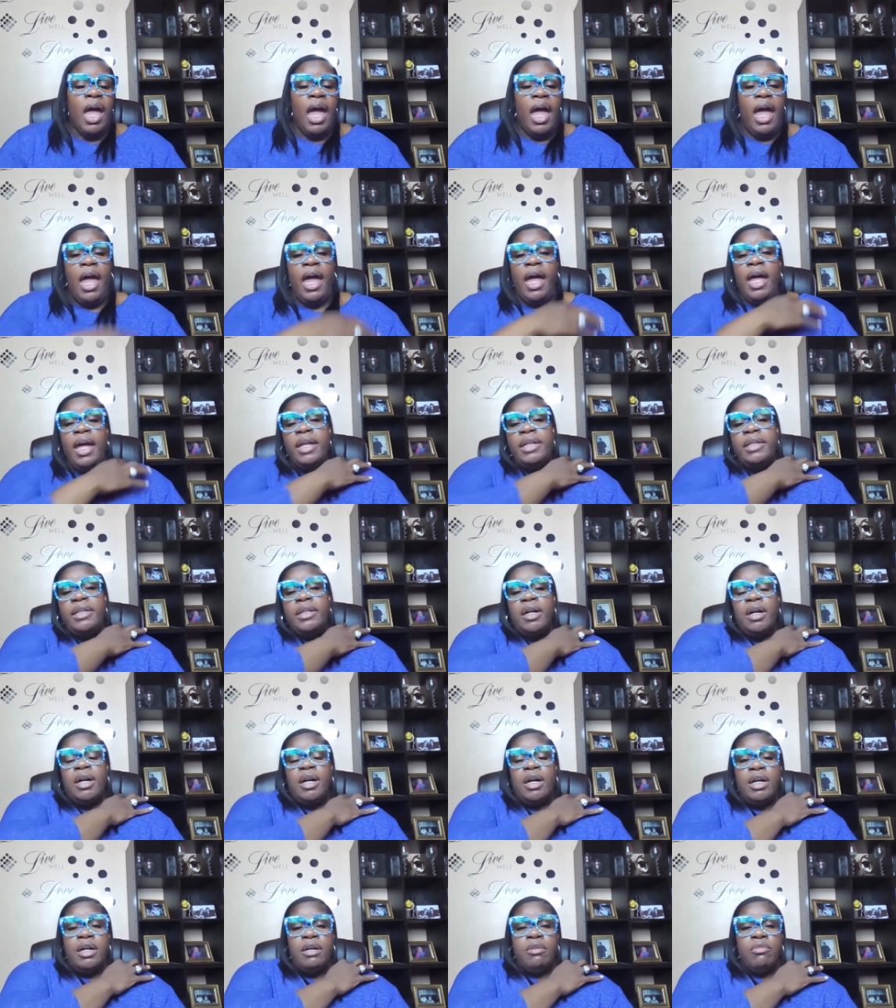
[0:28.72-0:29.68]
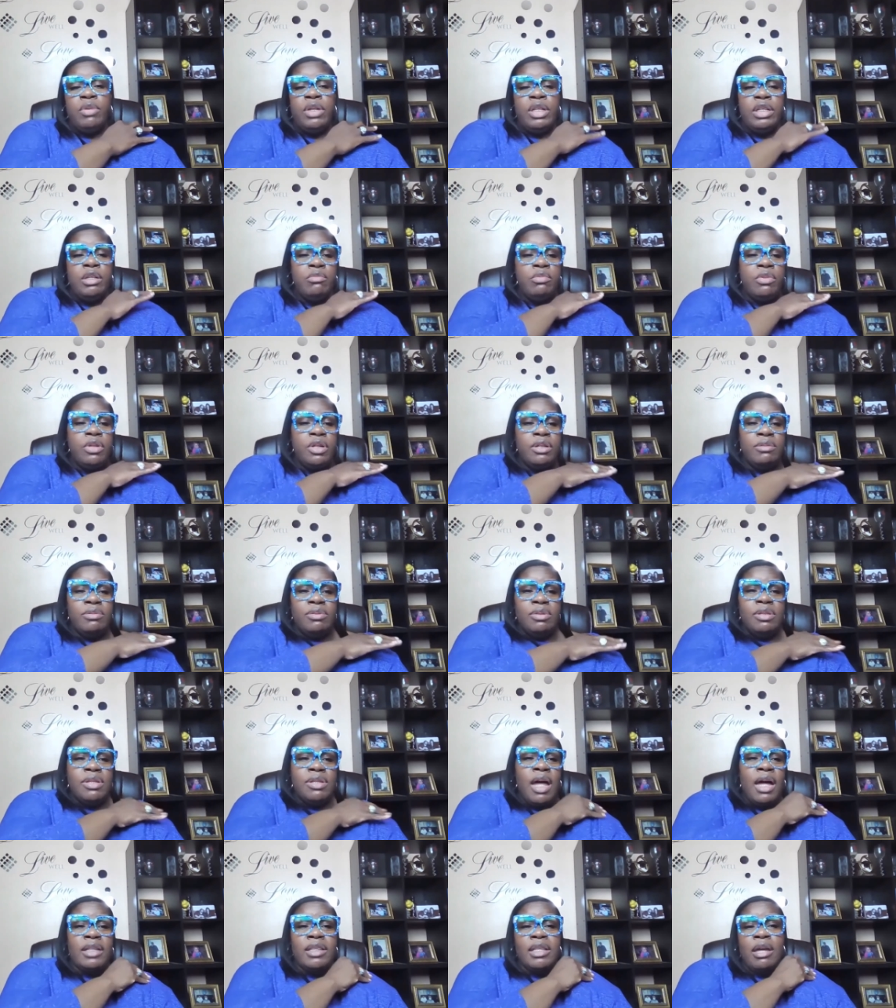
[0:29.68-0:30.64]
And uh, Wendy Williams
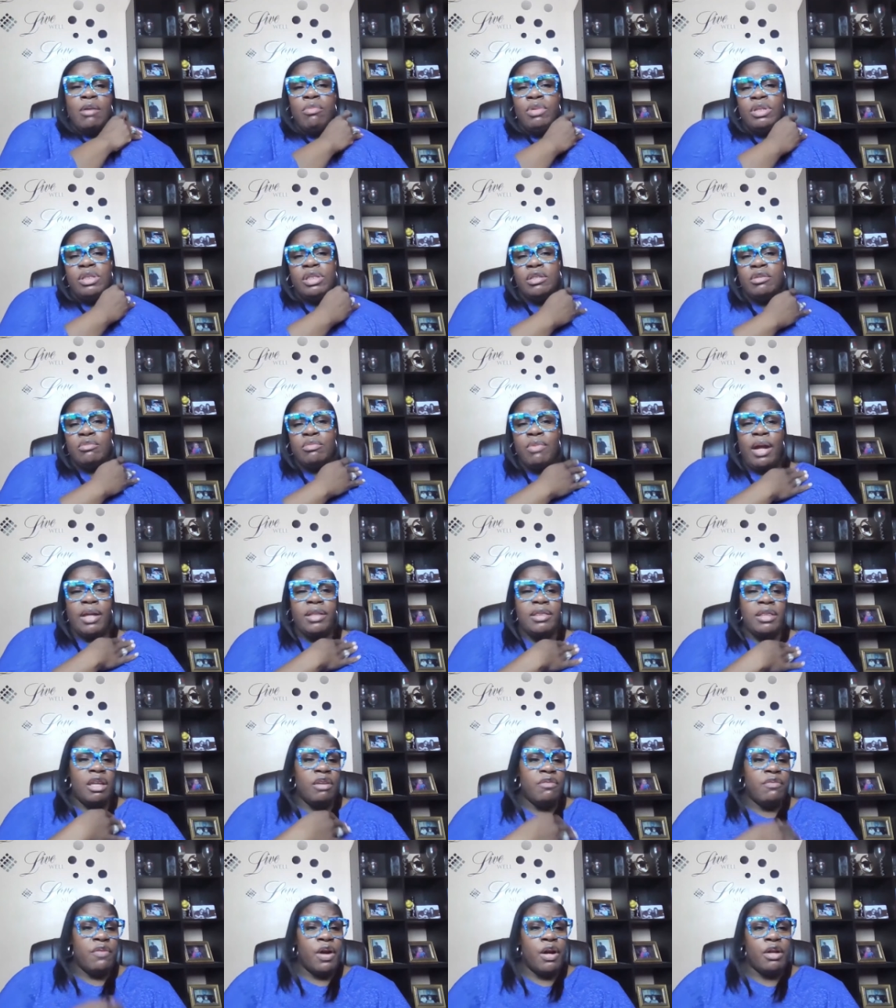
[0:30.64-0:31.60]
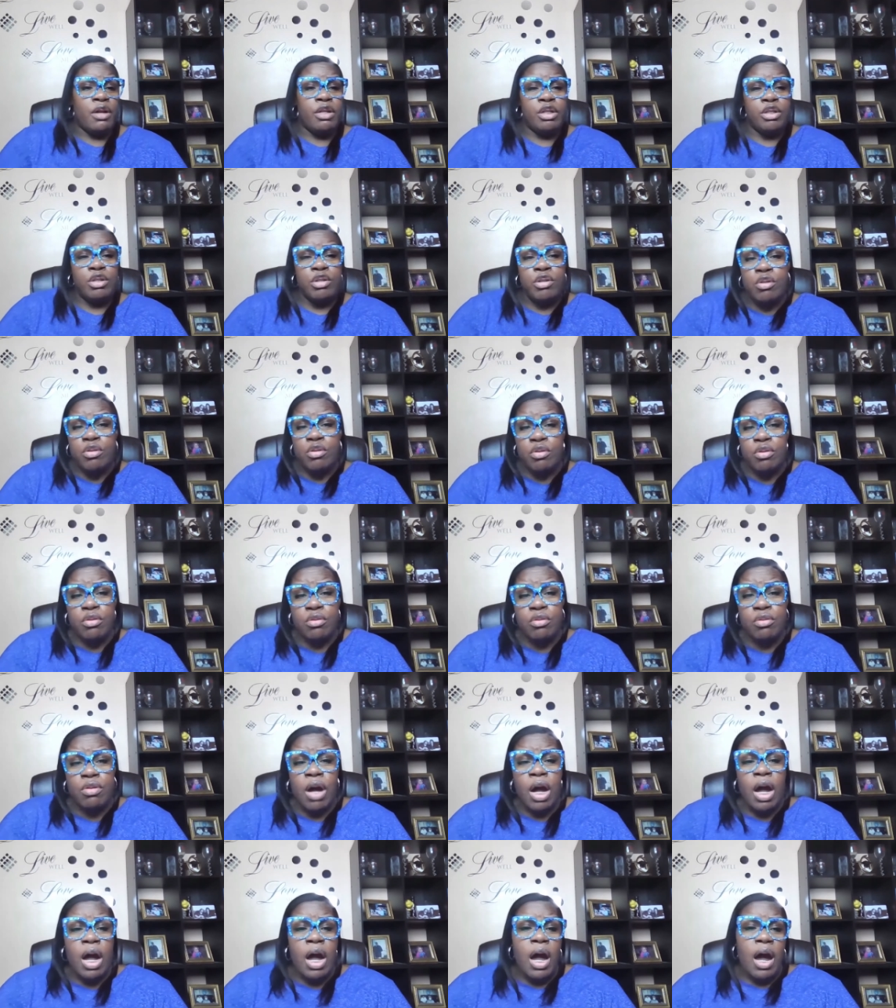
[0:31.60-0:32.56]
was like, that wasn't the right thing for her to
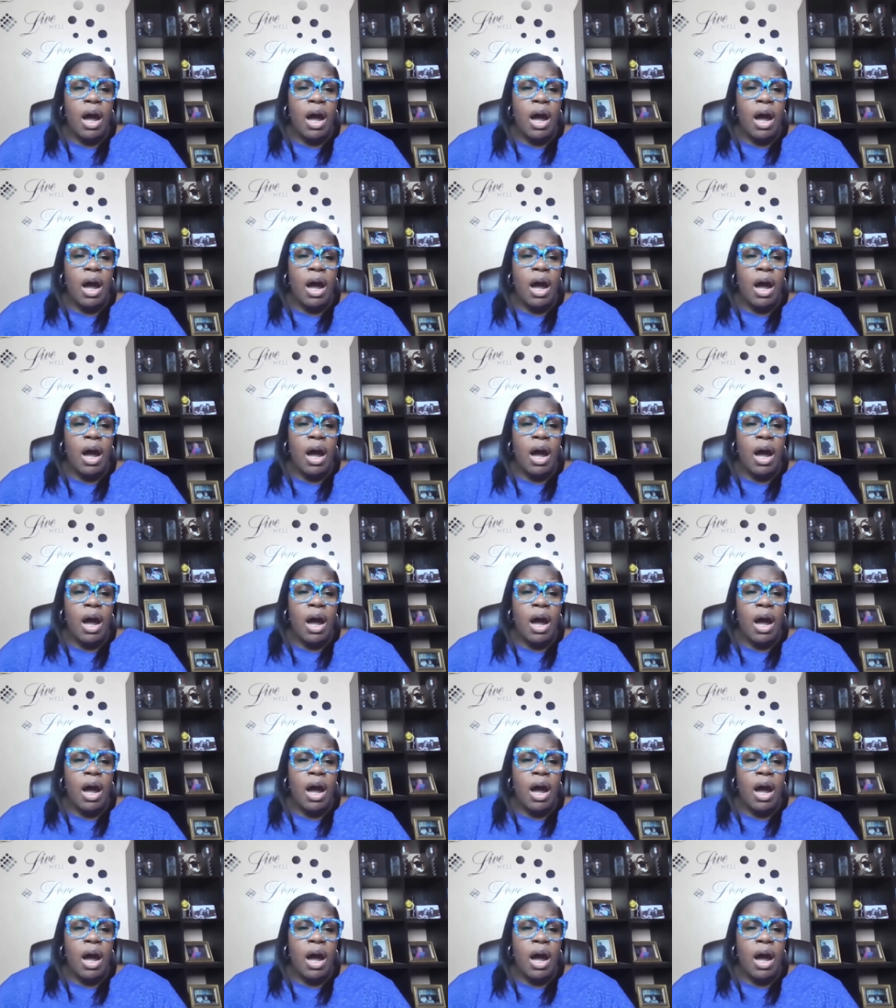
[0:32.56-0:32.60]
do.